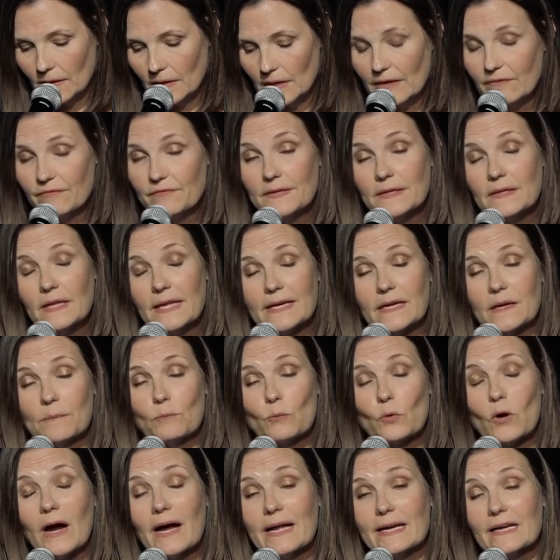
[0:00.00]
I feel like
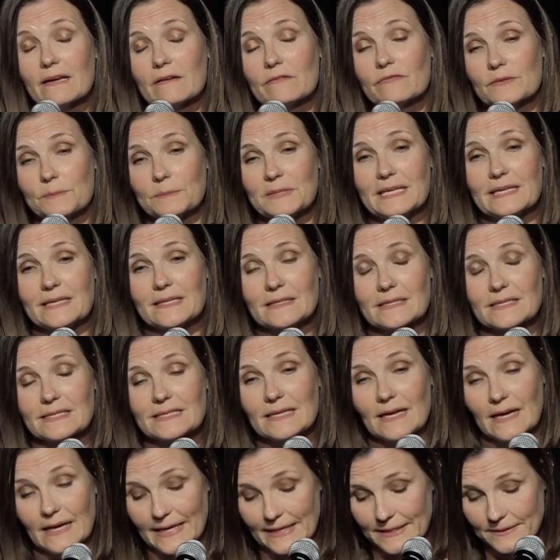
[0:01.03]
I'm rotting from the
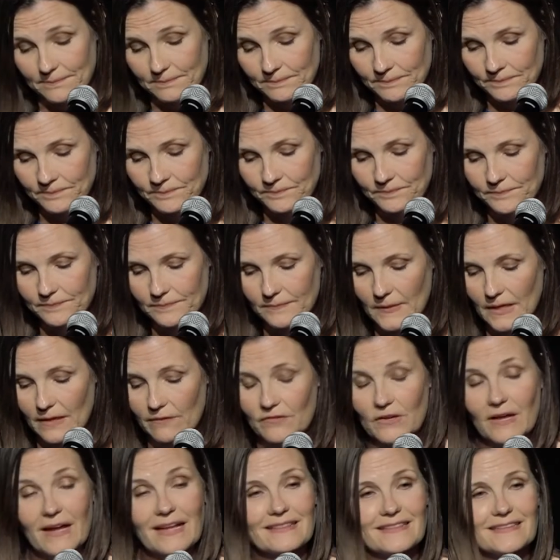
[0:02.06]
inside.
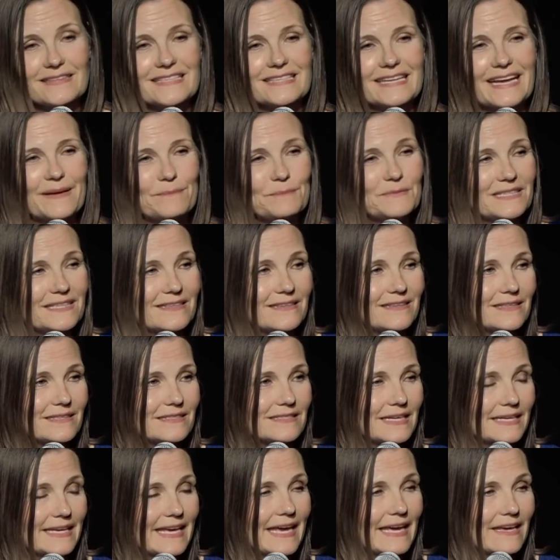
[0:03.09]
I've got this
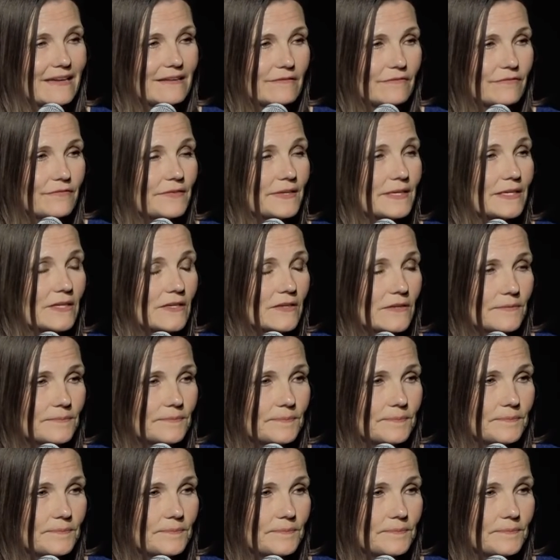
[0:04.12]
emptiness I can't fill.